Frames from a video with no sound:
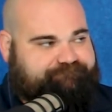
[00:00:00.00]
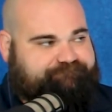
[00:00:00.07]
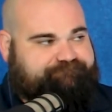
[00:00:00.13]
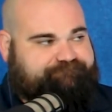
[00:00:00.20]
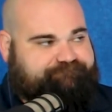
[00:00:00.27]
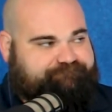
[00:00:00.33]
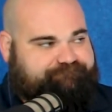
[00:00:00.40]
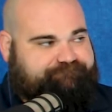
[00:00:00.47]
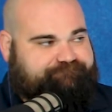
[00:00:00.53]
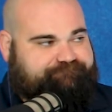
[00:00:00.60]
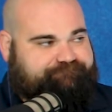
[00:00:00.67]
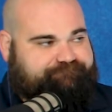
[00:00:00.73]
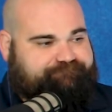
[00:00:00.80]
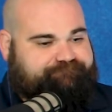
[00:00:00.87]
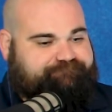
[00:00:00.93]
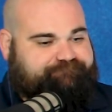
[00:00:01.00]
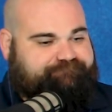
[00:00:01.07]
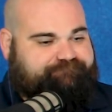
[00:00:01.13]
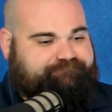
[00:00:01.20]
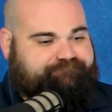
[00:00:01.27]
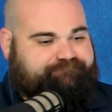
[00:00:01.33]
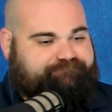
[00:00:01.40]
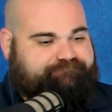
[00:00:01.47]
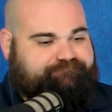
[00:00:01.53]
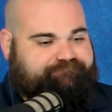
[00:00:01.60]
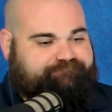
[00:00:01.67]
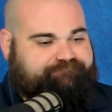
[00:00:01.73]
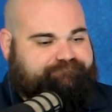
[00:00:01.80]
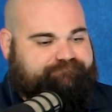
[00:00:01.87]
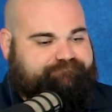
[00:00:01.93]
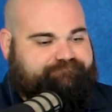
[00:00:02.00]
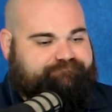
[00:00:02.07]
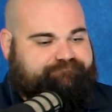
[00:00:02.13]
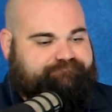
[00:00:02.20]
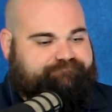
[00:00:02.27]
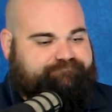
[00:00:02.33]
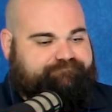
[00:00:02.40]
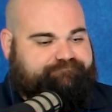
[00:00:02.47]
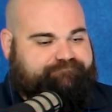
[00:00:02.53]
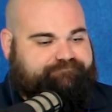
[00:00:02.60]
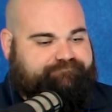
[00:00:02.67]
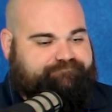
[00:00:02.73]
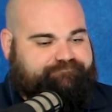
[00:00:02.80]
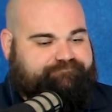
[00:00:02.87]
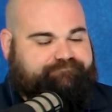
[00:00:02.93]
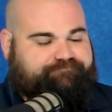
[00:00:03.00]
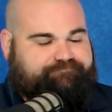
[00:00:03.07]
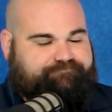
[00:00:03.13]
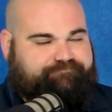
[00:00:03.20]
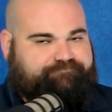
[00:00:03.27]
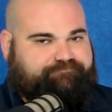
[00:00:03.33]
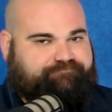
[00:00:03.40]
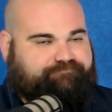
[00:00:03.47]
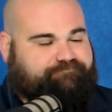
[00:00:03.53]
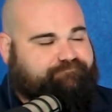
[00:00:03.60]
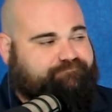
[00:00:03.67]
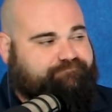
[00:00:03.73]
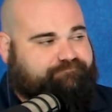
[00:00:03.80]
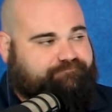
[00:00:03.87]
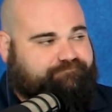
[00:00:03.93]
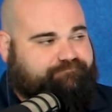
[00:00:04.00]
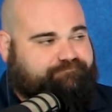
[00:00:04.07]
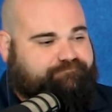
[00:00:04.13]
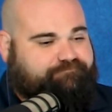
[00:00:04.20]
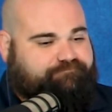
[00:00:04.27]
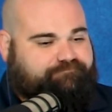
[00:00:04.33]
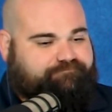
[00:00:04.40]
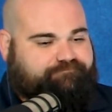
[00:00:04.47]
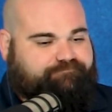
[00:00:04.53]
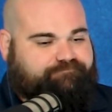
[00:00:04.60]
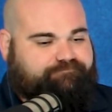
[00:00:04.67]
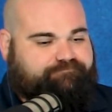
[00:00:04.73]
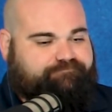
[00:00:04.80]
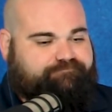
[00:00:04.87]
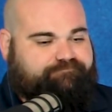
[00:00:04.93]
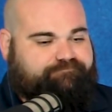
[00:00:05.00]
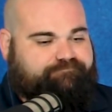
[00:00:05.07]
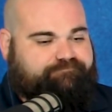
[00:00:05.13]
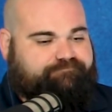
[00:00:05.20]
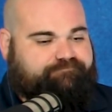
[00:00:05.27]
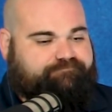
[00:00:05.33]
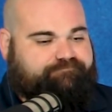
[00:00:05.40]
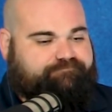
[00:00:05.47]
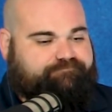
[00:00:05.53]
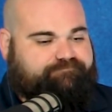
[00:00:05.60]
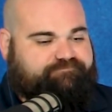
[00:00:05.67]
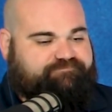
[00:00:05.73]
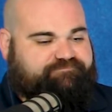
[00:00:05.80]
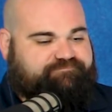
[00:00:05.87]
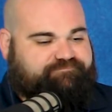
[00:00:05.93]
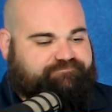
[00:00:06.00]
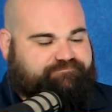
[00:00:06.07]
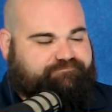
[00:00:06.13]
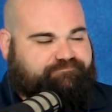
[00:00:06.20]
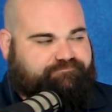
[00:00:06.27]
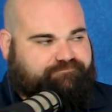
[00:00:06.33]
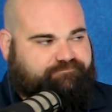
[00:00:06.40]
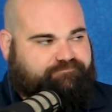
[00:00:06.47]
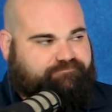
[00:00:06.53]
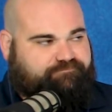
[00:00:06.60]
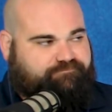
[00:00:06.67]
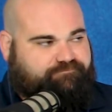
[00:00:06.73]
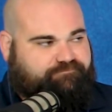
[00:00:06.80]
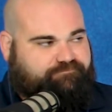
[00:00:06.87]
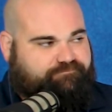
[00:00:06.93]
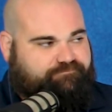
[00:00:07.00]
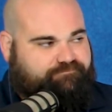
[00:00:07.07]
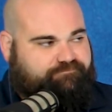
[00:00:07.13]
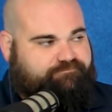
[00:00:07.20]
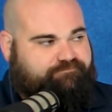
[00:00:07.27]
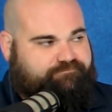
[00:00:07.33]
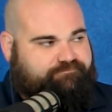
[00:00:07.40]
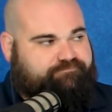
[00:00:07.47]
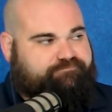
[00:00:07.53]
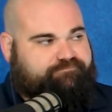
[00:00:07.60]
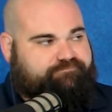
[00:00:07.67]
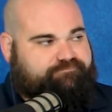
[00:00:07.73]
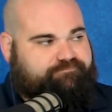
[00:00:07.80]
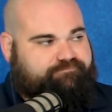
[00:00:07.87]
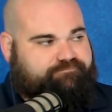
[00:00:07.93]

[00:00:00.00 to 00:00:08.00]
The person shown says nothing.